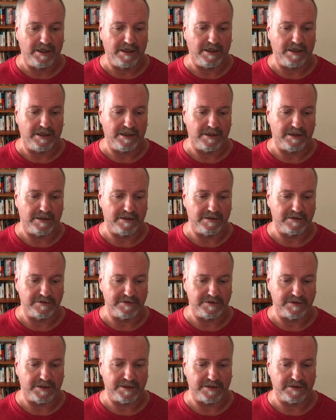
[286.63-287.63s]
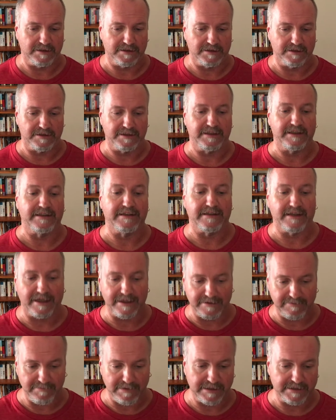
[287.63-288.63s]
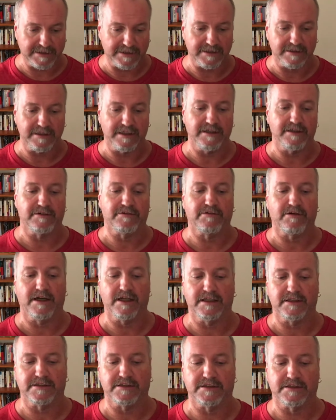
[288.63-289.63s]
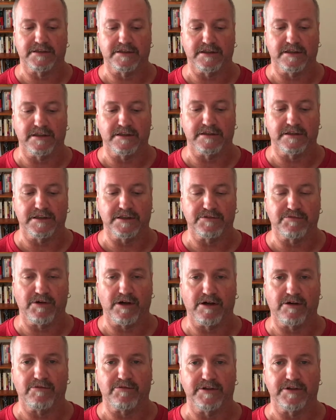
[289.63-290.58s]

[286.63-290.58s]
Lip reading: You get the Enlightenment that he credits as well,